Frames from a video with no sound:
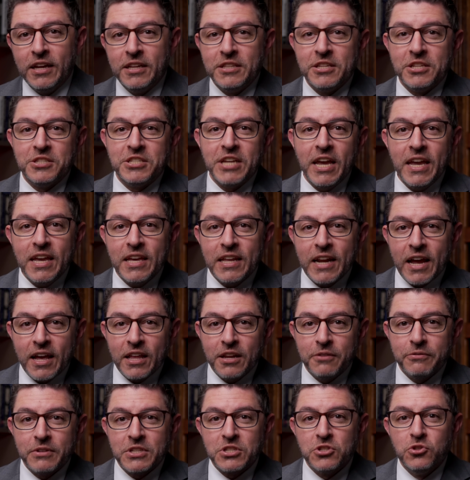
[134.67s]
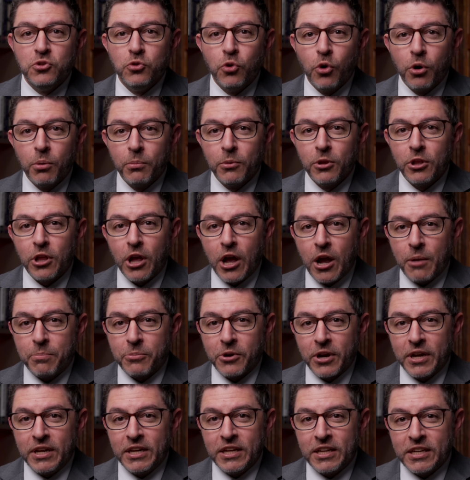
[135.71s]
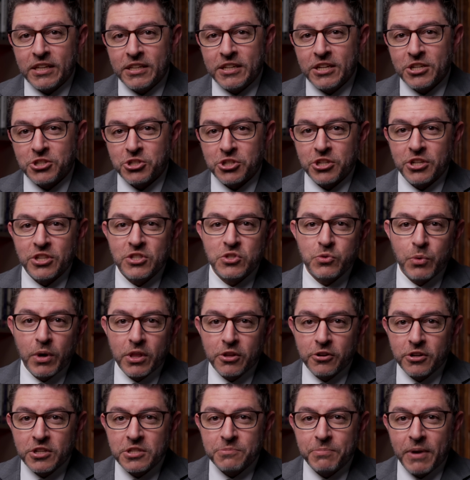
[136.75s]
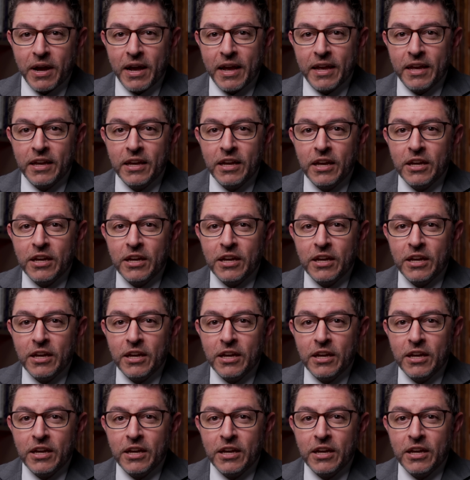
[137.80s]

to take it out of its normal operating conditions, whether it's by